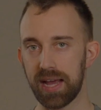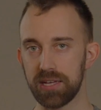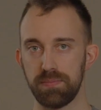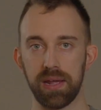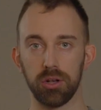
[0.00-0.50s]

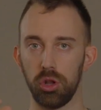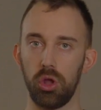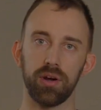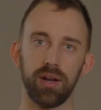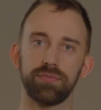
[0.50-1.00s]
has been
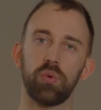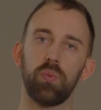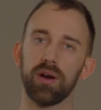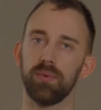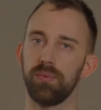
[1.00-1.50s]
long enough to
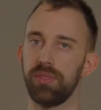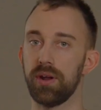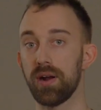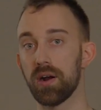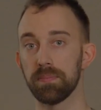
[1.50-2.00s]
where
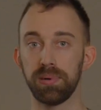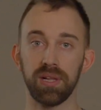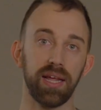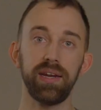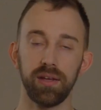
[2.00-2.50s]
there are
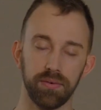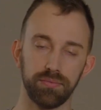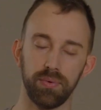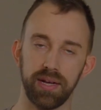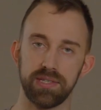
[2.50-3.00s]
plenty
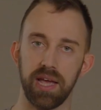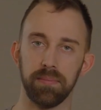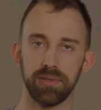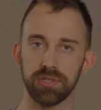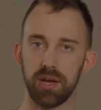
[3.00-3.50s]
of
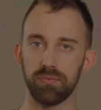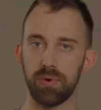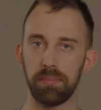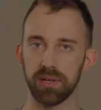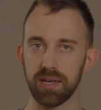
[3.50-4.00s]
examples of
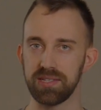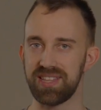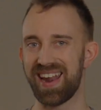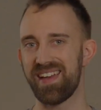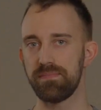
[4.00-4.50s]
replicas
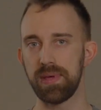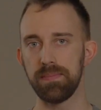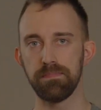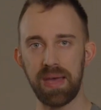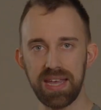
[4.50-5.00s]
that have
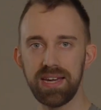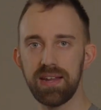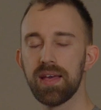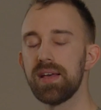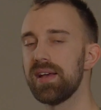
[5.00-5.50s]
been
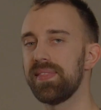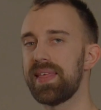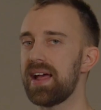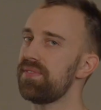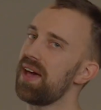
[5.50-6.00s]
made
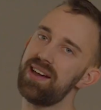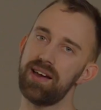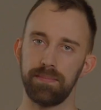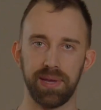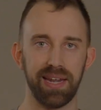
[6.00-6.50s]
that have ended
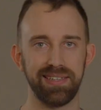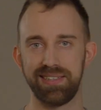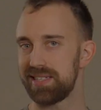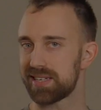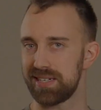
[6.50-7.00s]
up getting
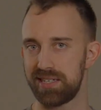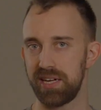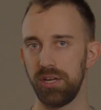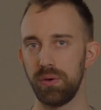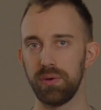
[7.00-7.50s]

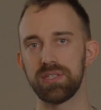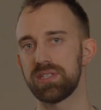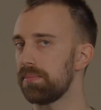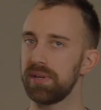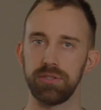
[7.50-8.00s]
discontinued.
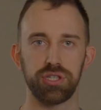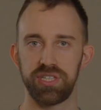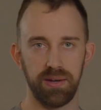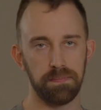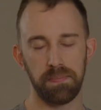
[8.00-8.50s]
Something just
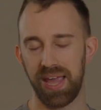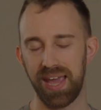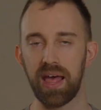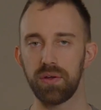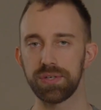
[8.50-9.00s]
didn't
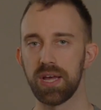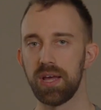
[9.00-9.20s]
pan out